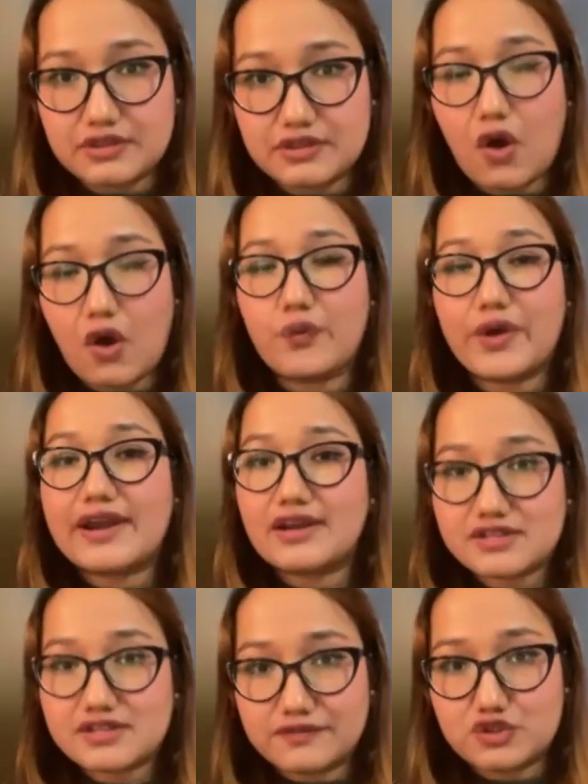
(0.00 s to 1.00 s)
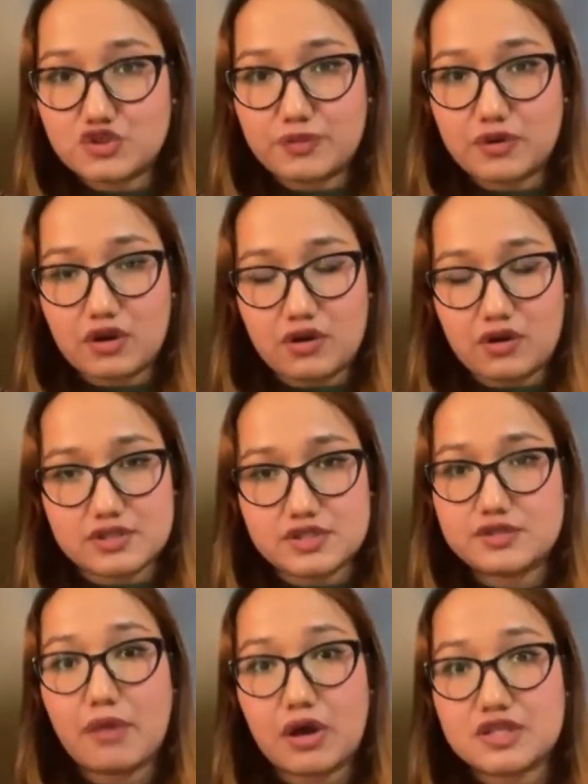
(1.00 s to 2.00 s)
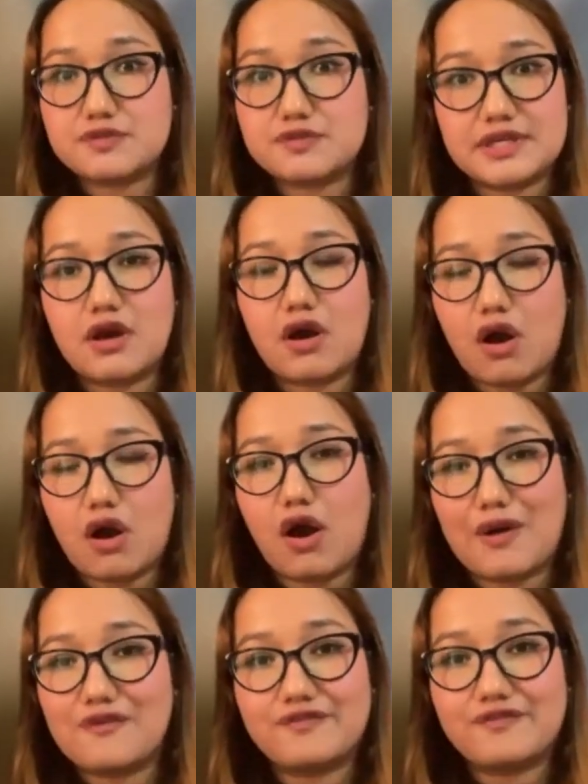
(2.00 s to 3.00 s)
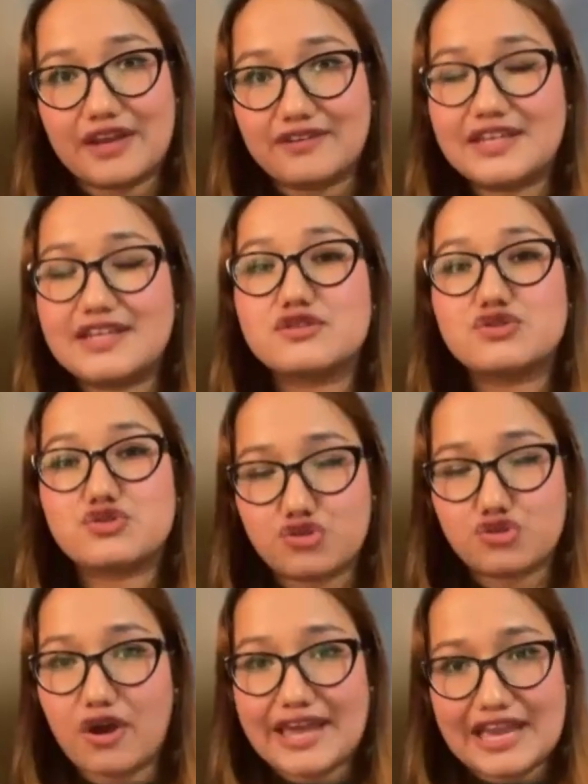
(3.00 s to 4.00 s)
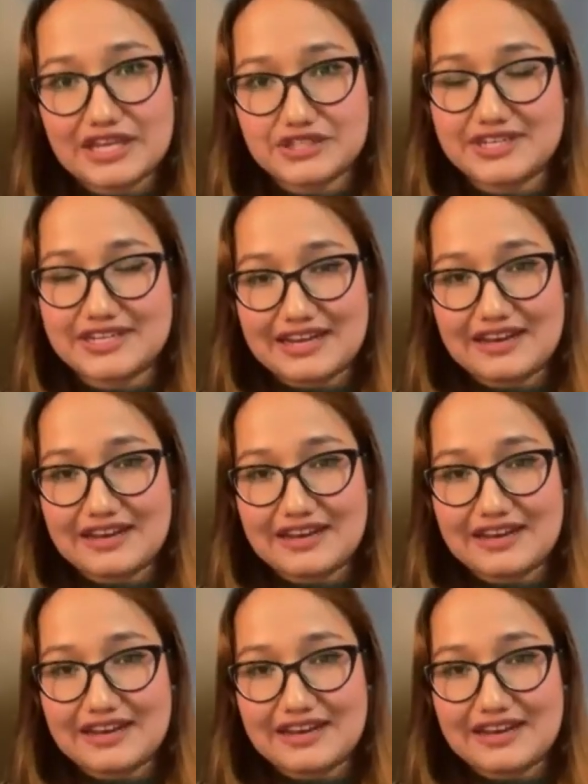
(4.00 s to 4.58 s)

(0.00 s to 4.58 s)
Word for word: the awareness of the tuberculosis must be a very strong agenda.